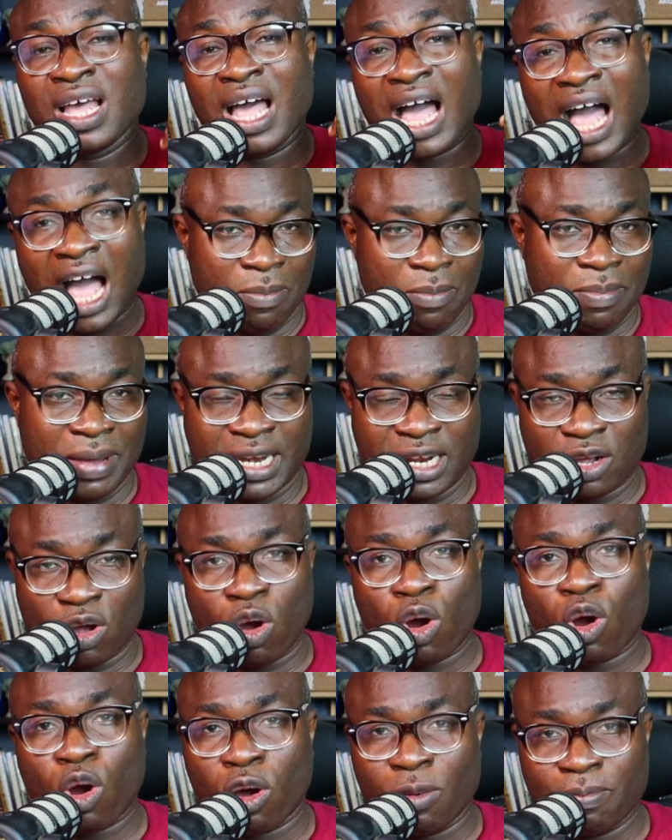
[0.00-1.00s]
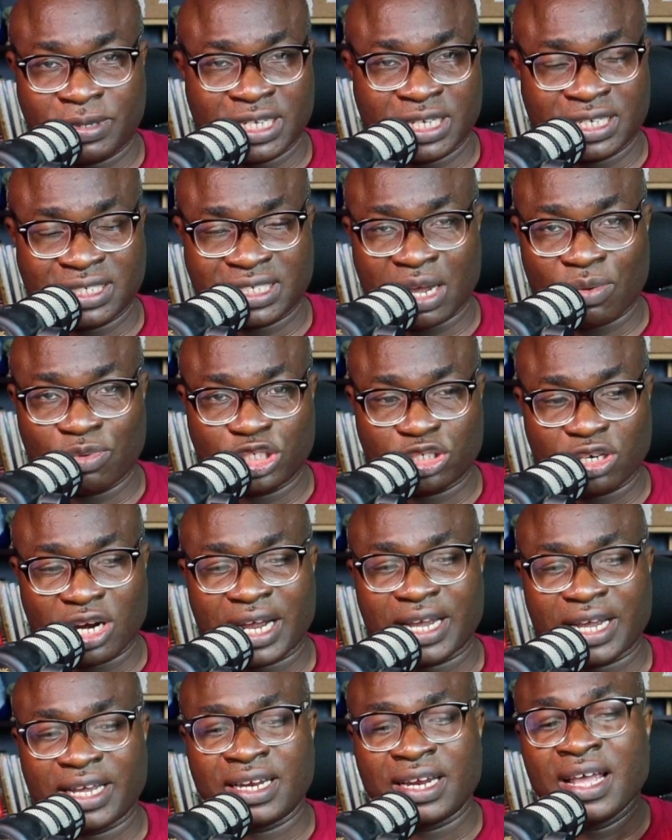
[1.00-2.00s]
How many core competencies are we
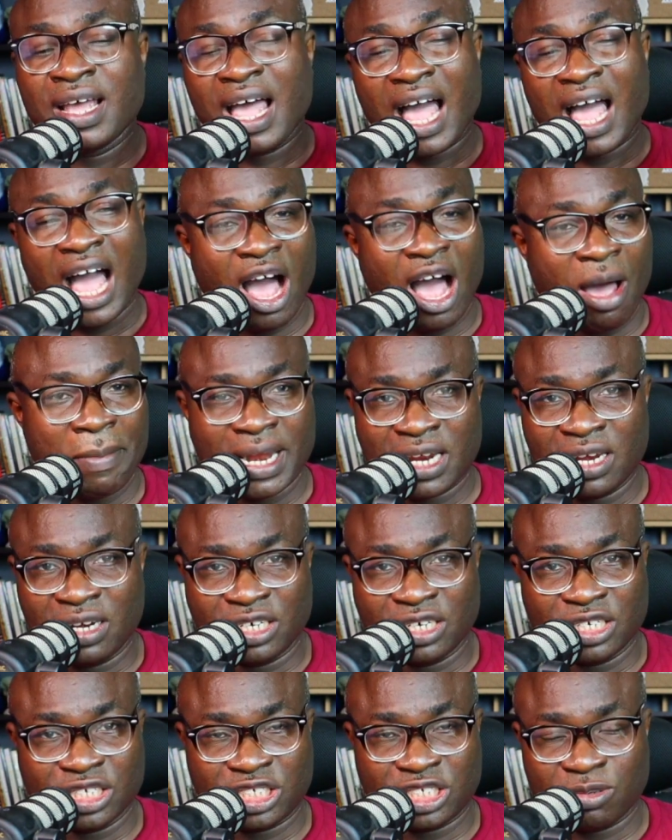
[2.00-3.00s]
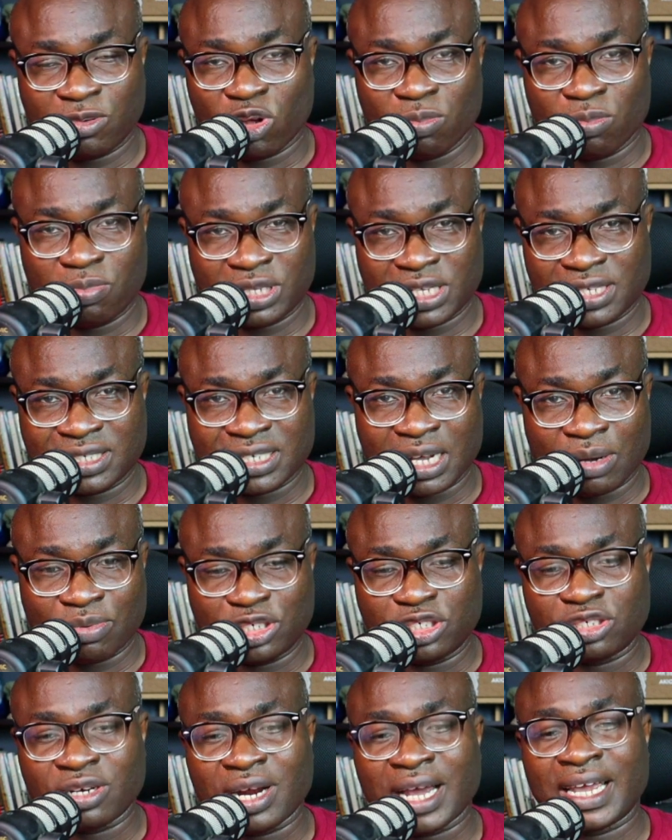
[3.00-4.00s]
tracking? How many leadership competencies are we
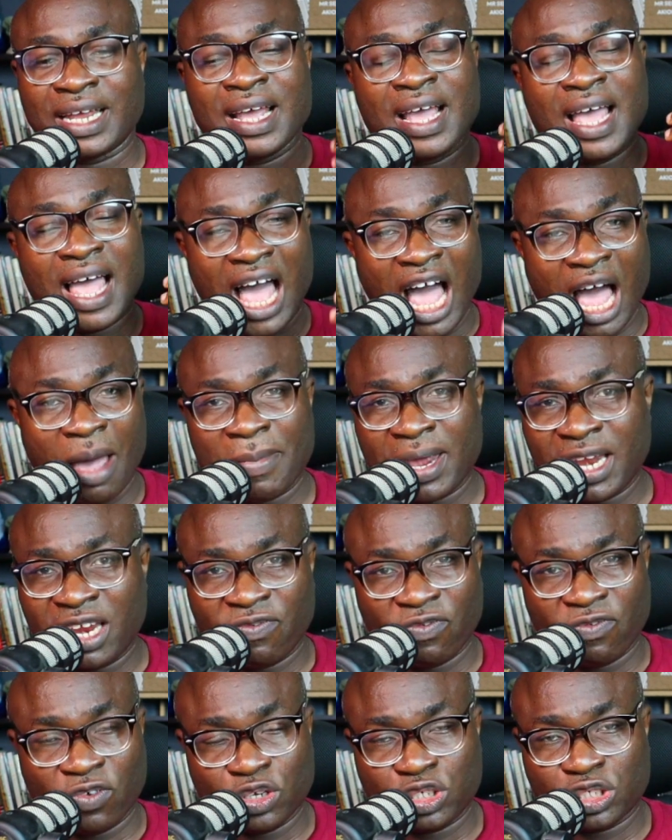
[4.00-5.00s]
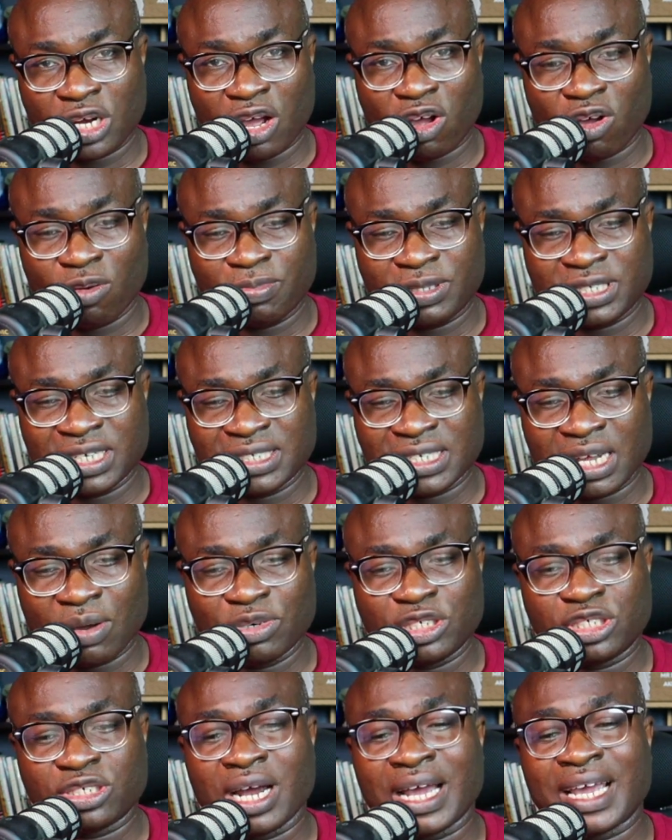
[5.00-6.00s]
tracking? How many functional competencies are
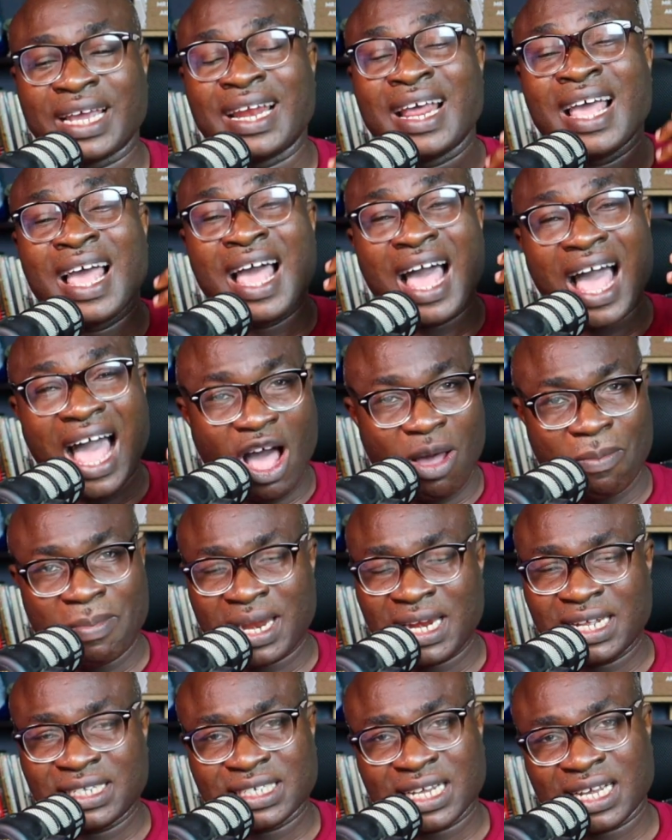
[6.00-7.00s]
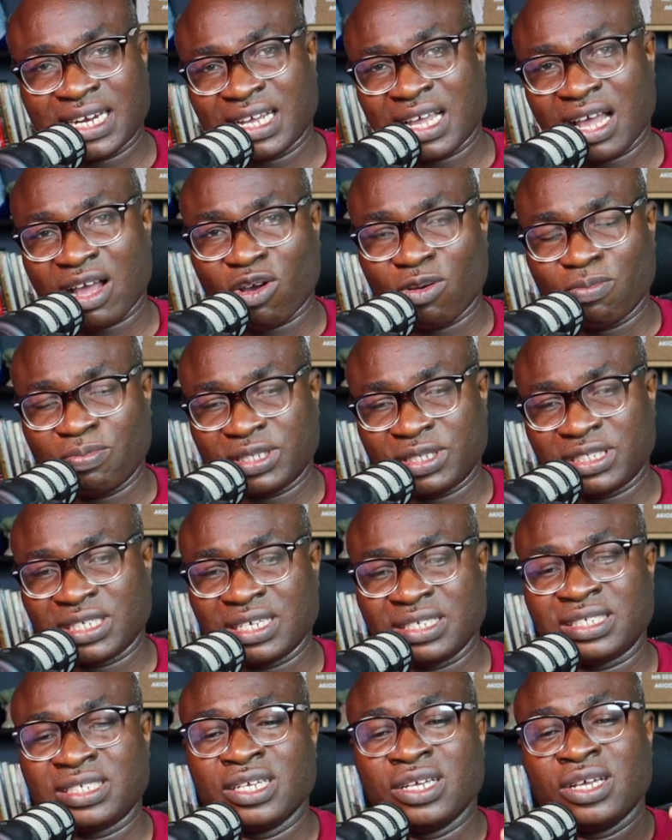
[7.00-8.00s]
we tracking? How many technical
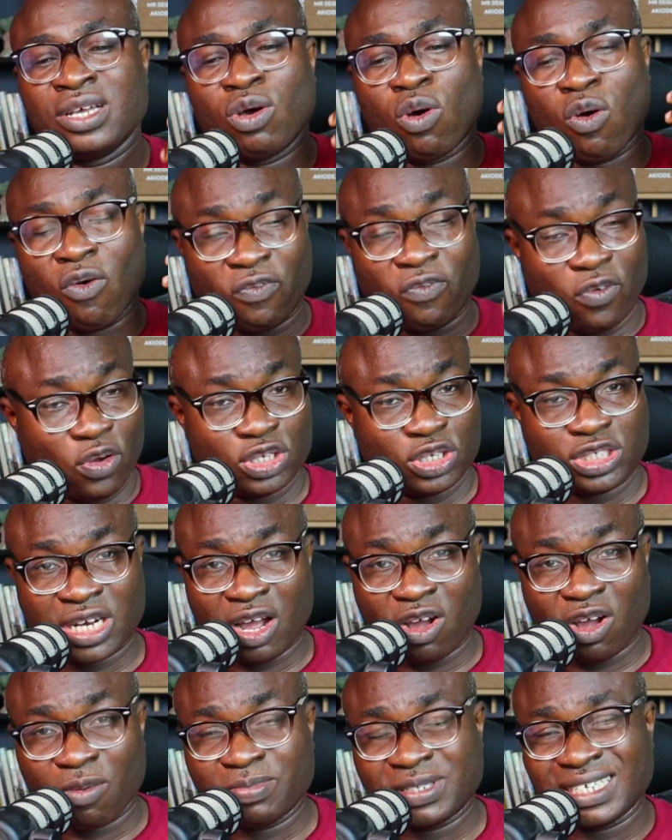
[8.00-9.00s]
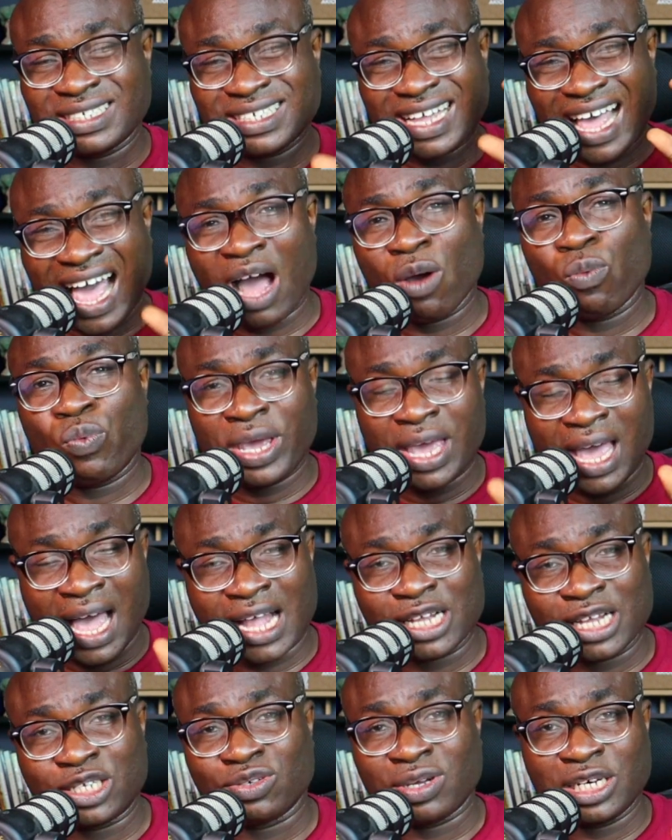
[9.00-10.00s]
competence or functional competence are we
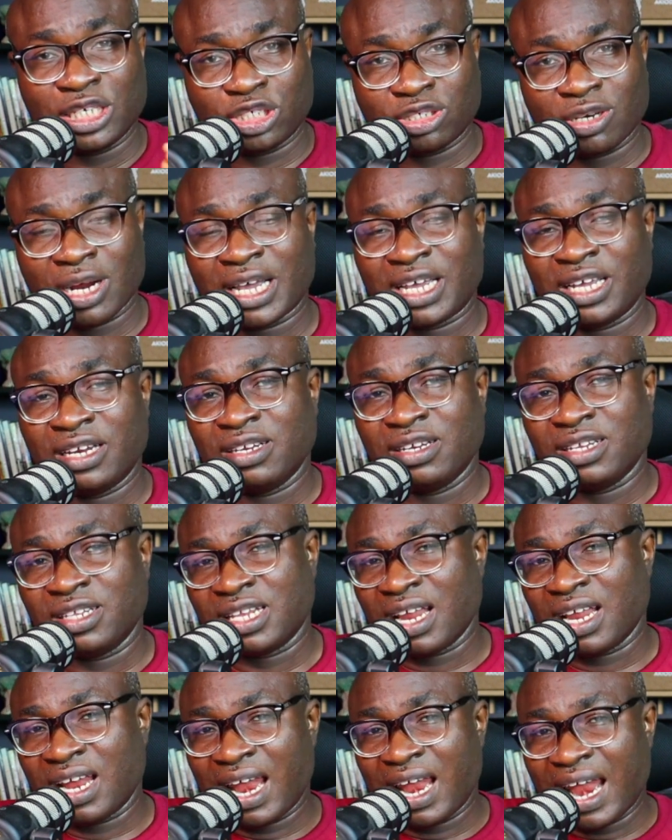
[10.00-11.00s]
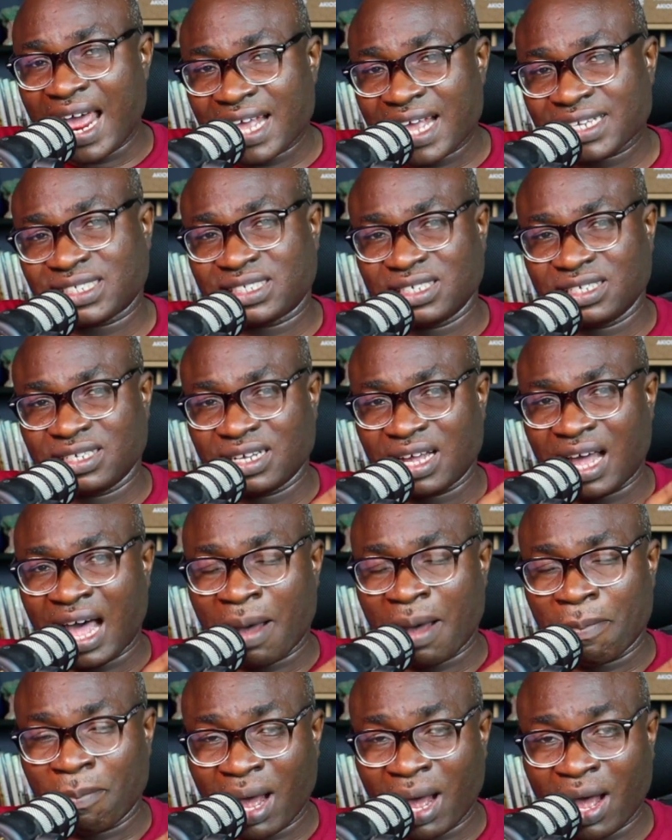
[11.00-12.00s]
actually tracking? The less
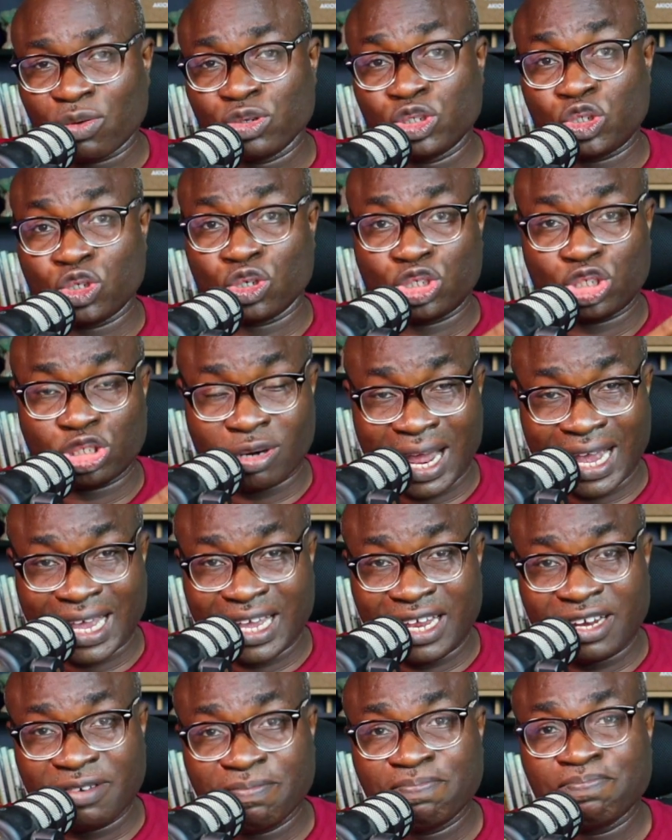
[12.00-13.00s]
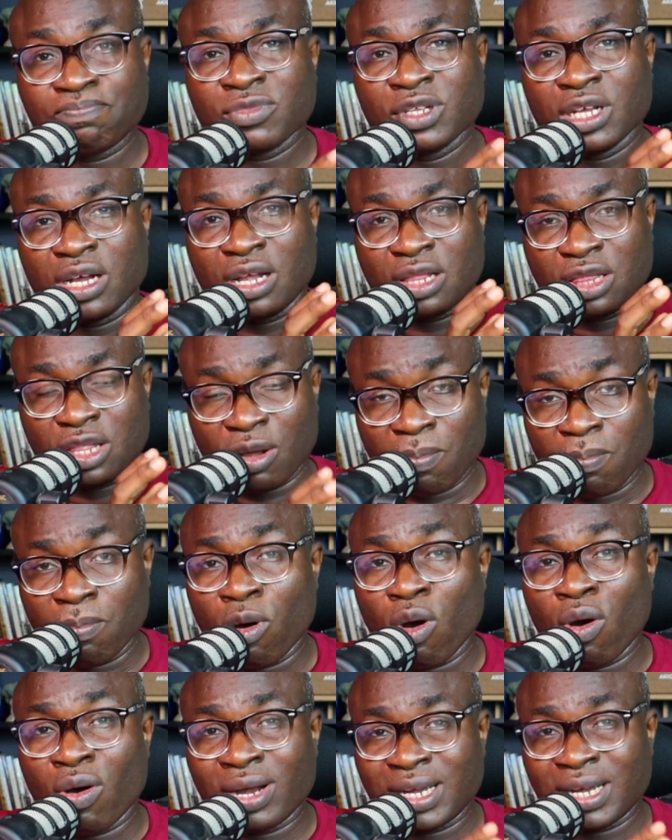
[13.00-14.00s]
amount you're tracking, the
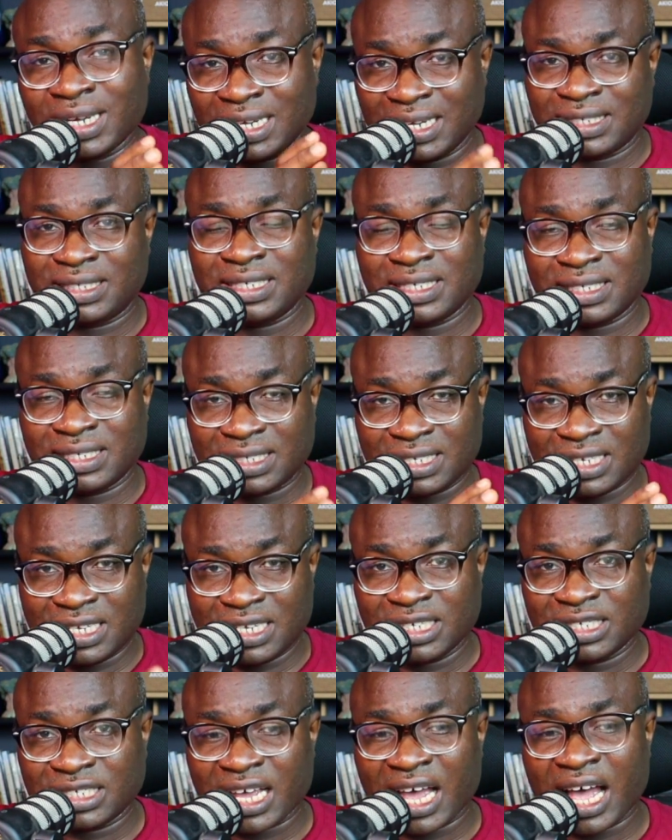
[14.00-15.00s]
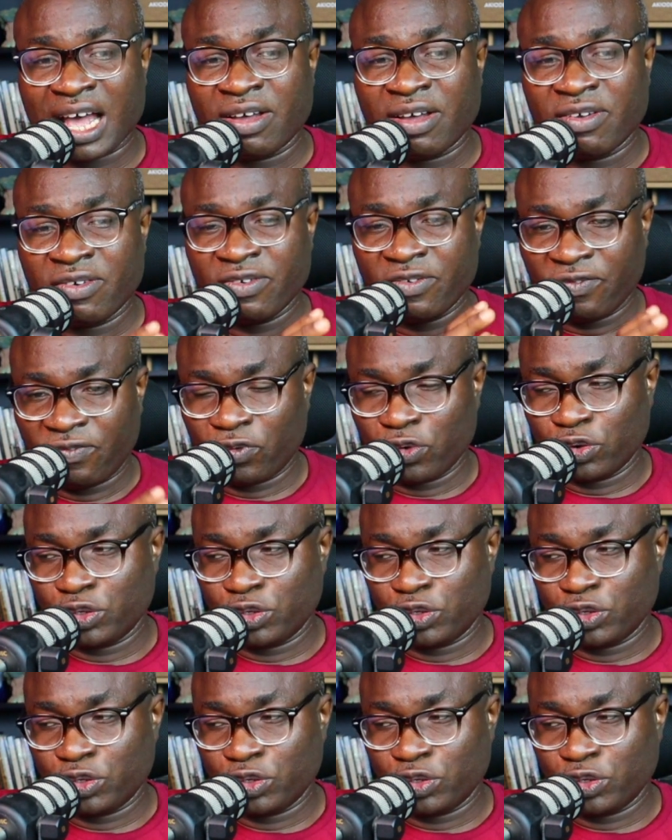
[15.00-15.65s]
more it is easier for